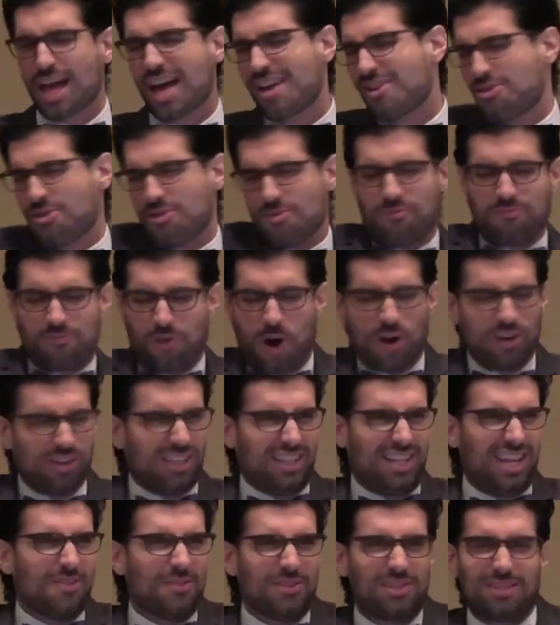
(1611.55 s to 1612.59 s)
I don't know if
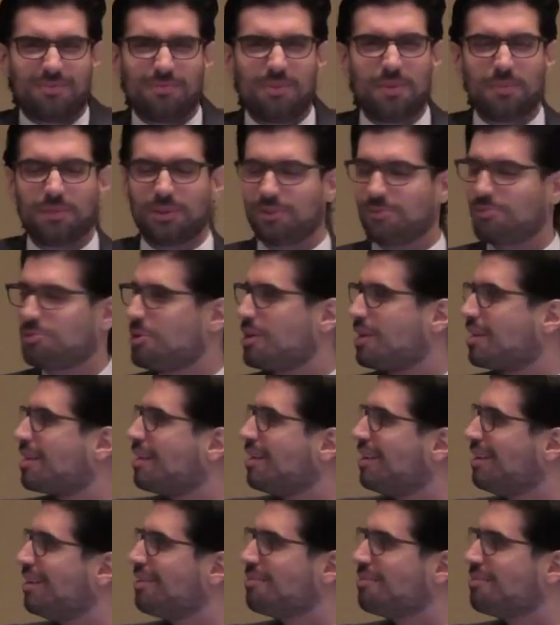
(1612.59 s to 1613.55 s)
Harley-Davidson people drink